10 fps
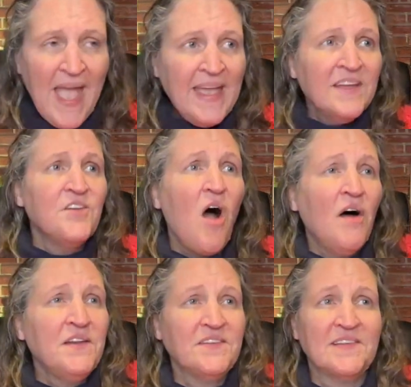And
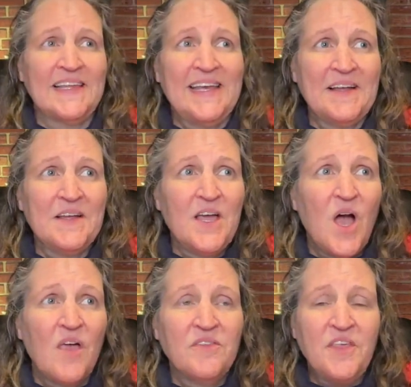honestly,
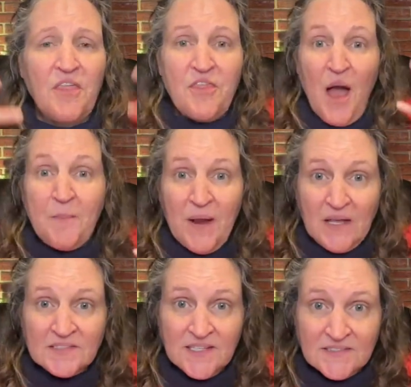the thought
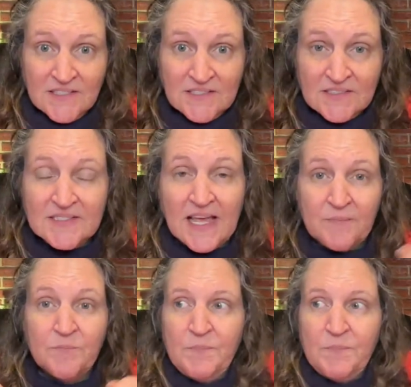processes that